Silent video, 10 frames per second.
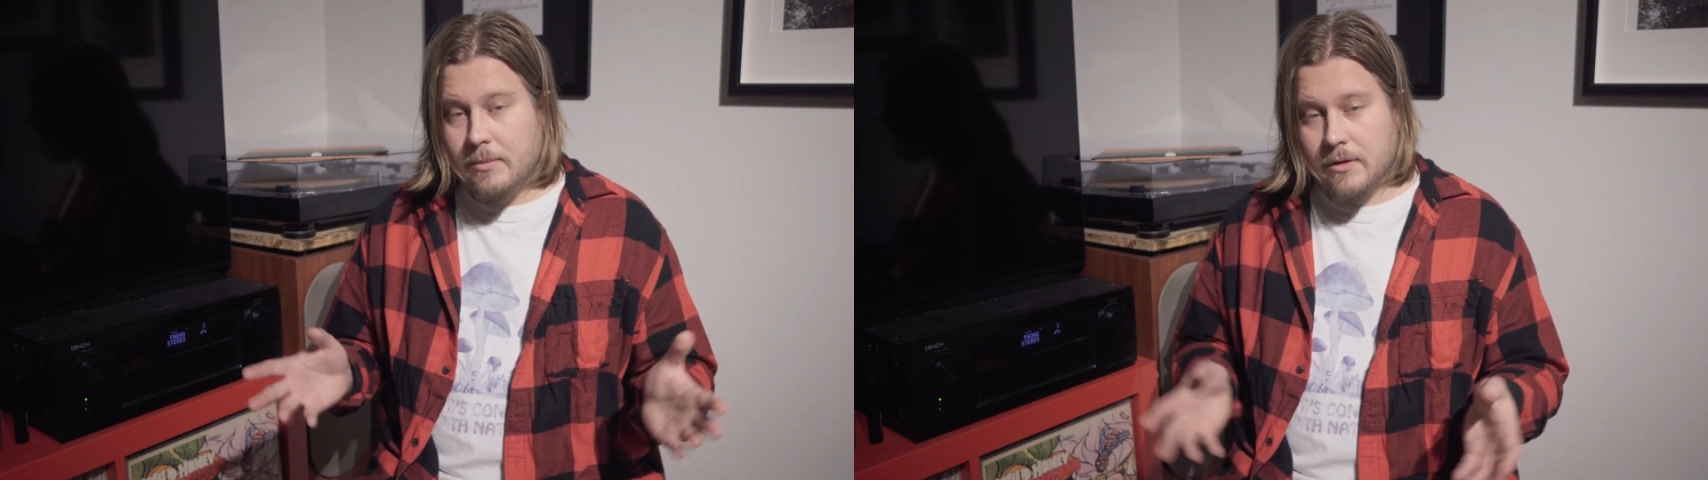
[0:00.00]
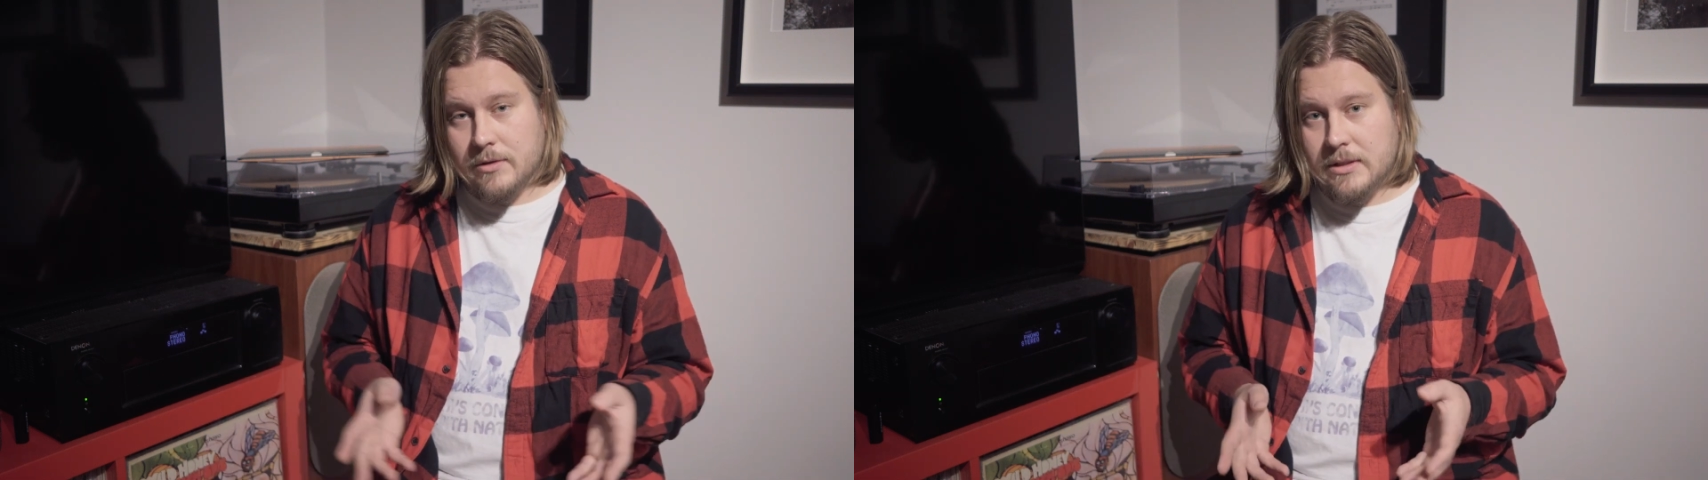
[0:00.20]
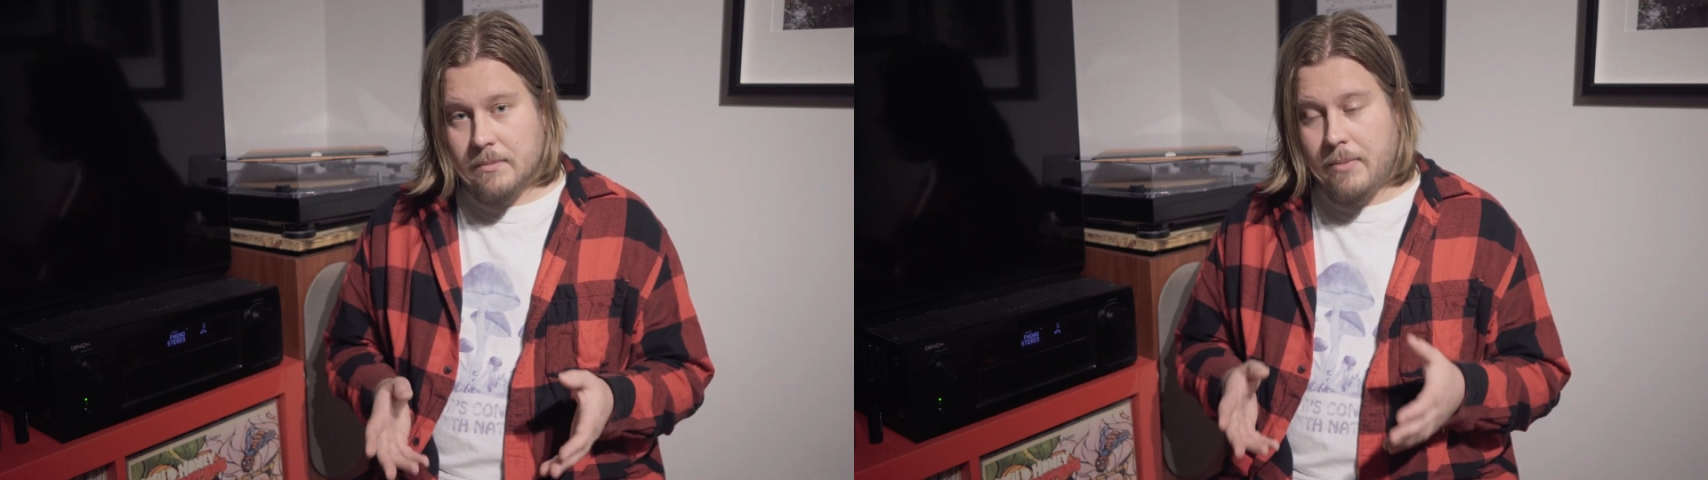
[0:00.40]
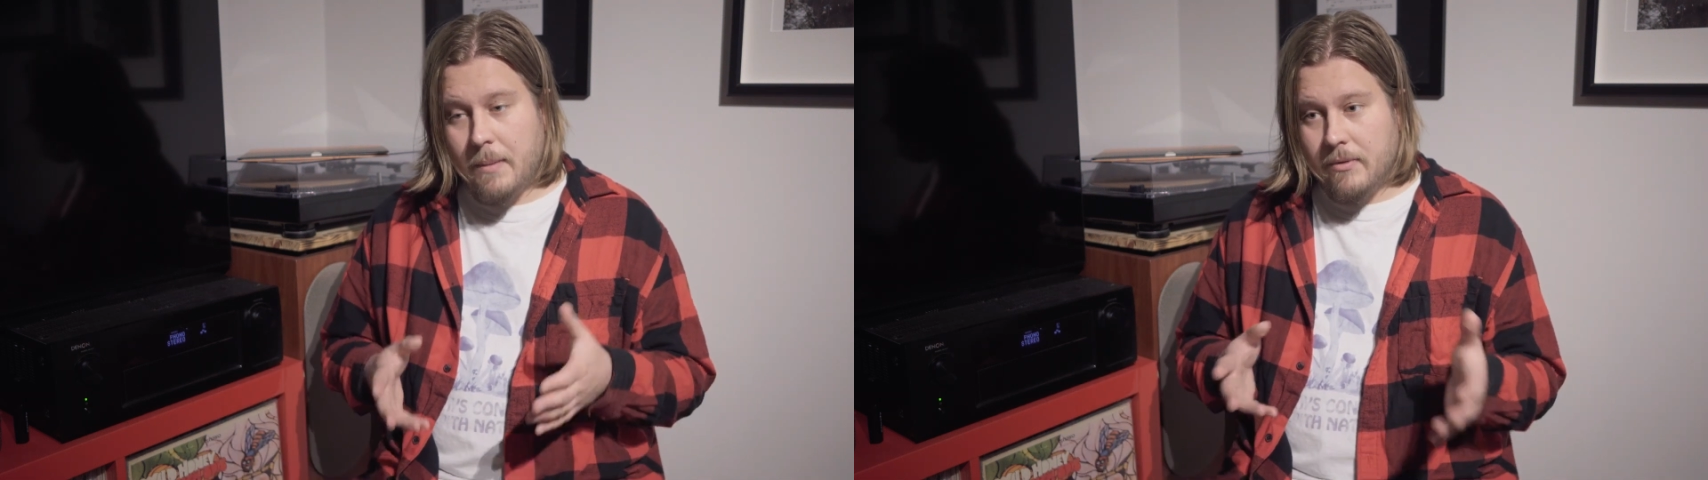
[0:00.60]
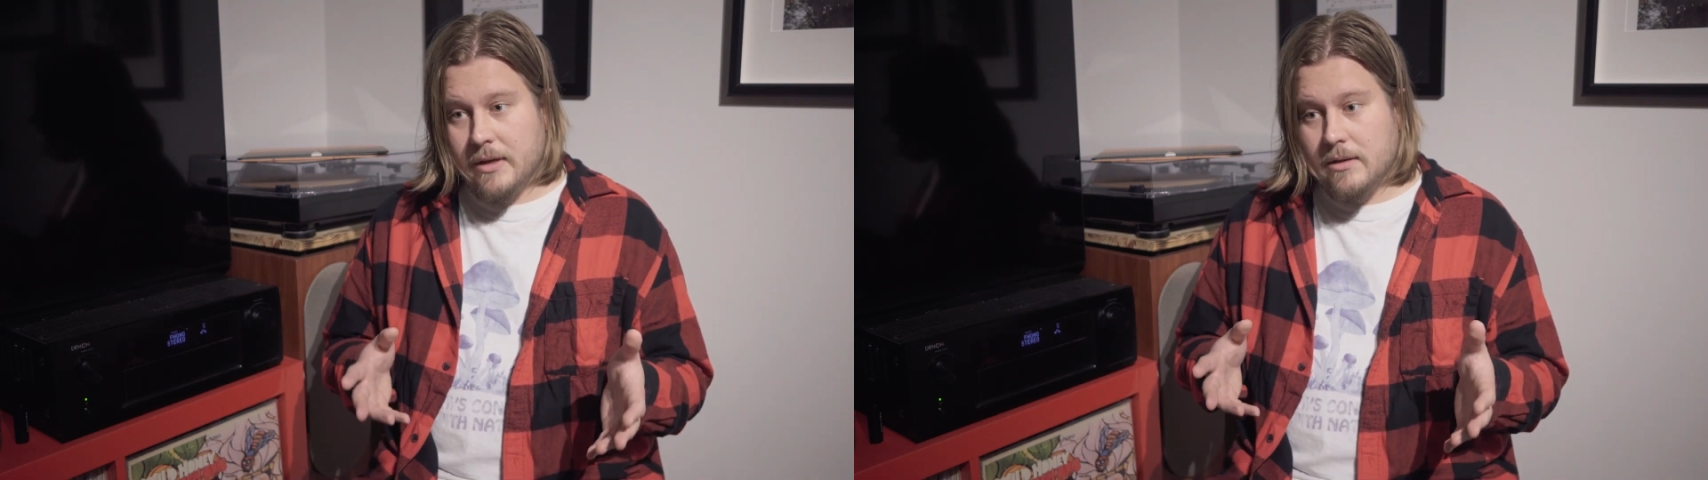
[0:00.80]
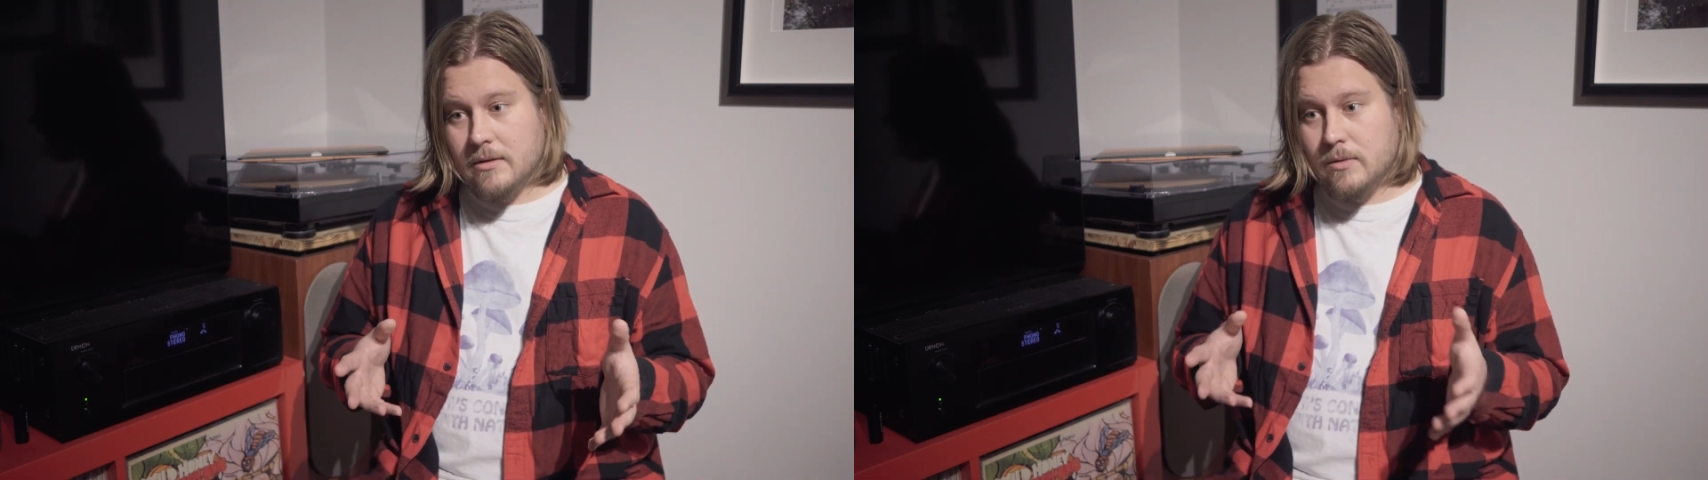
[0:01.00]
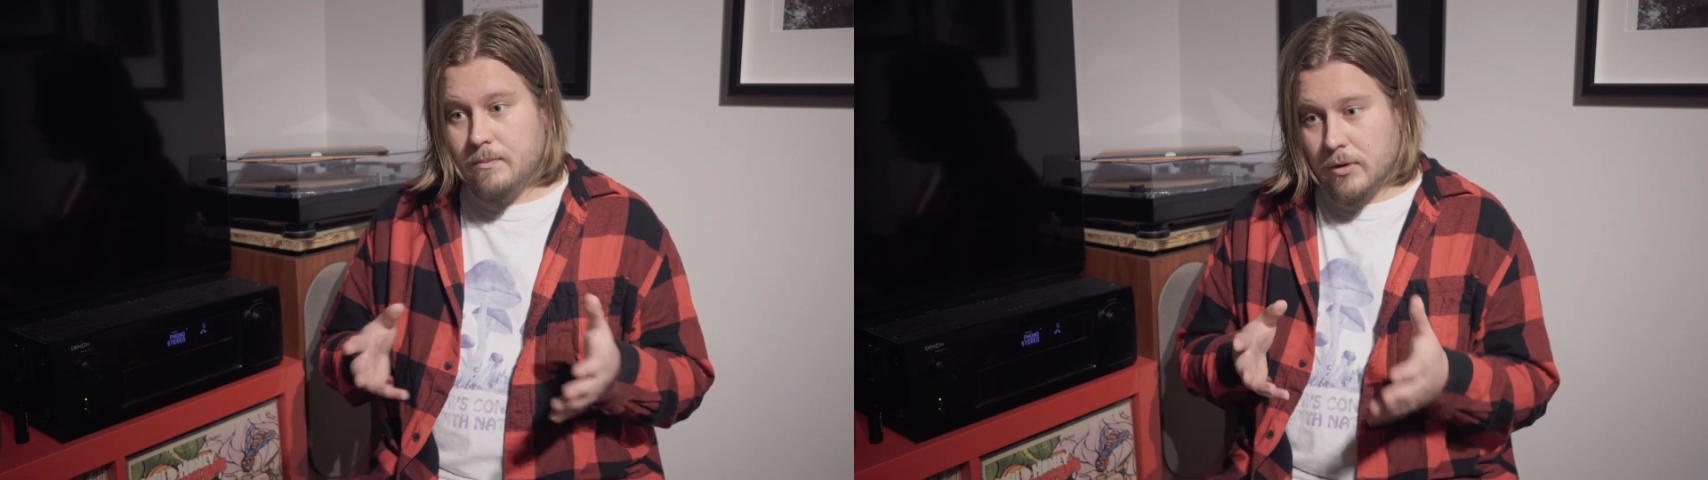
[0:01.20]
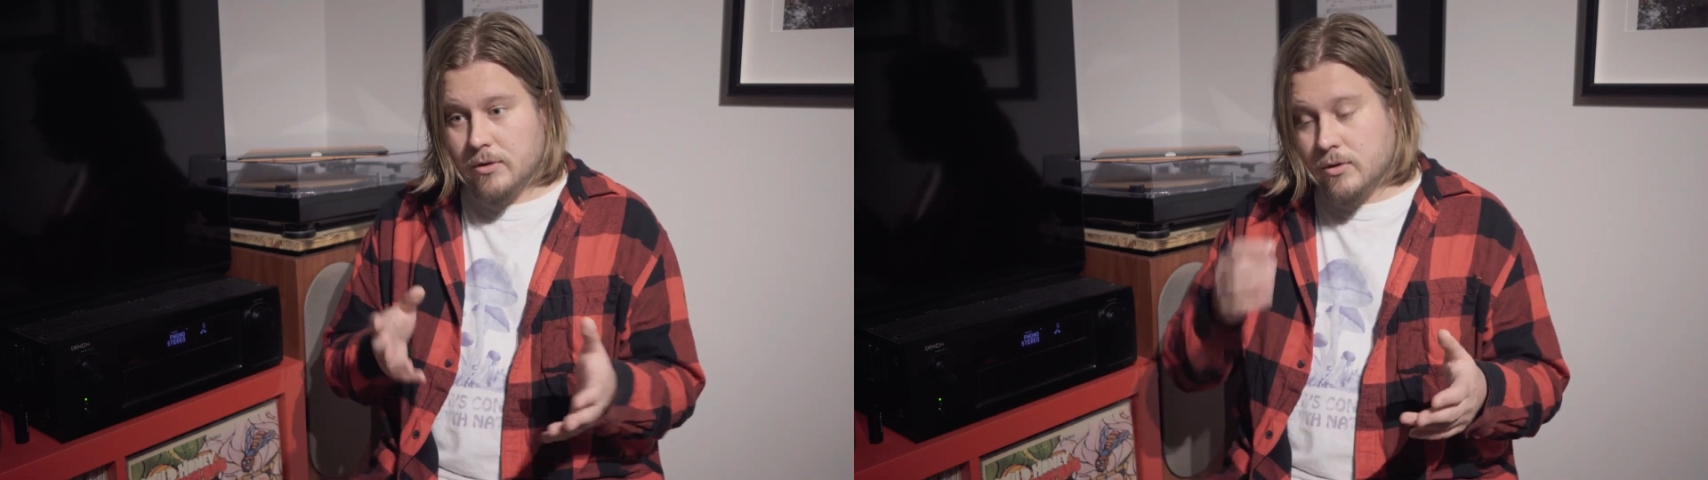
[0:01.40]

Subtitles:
because it's a public spot.